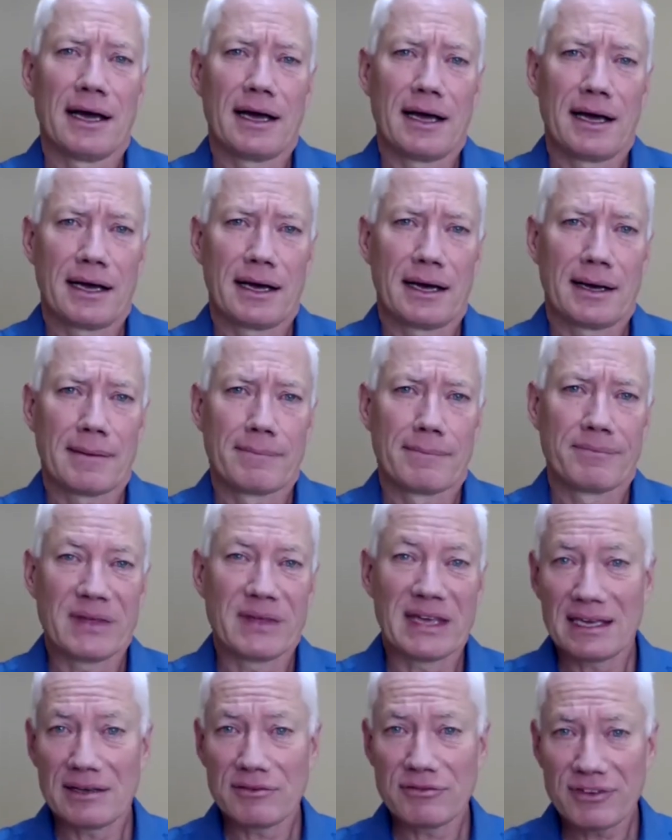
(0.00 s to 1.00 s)
um,
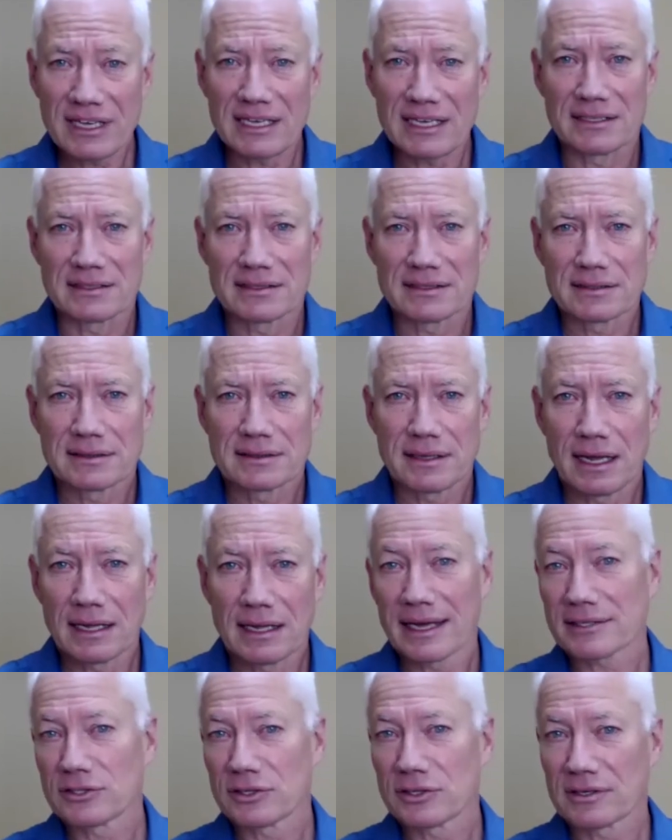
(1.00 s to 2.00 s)
EVs,
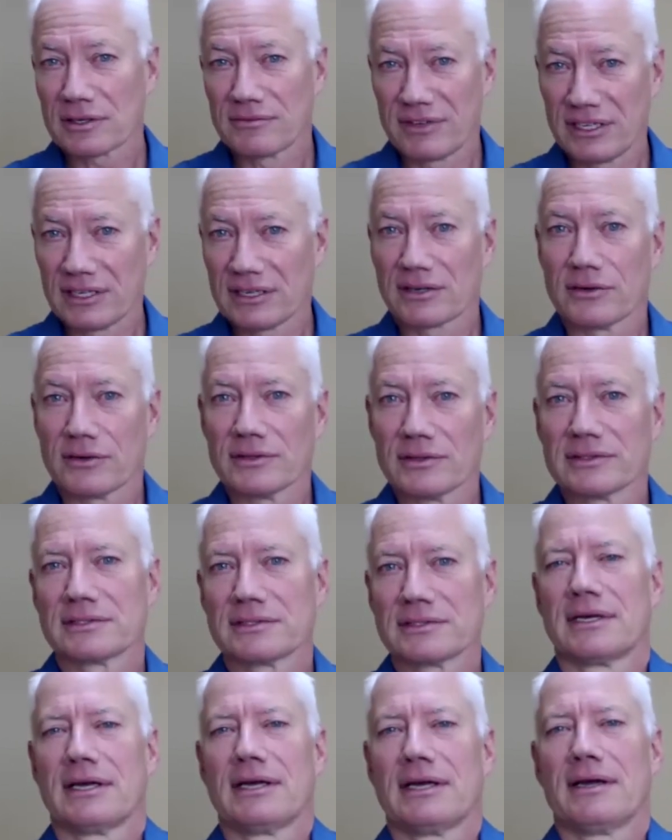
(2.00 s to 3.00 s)
electric vehicles.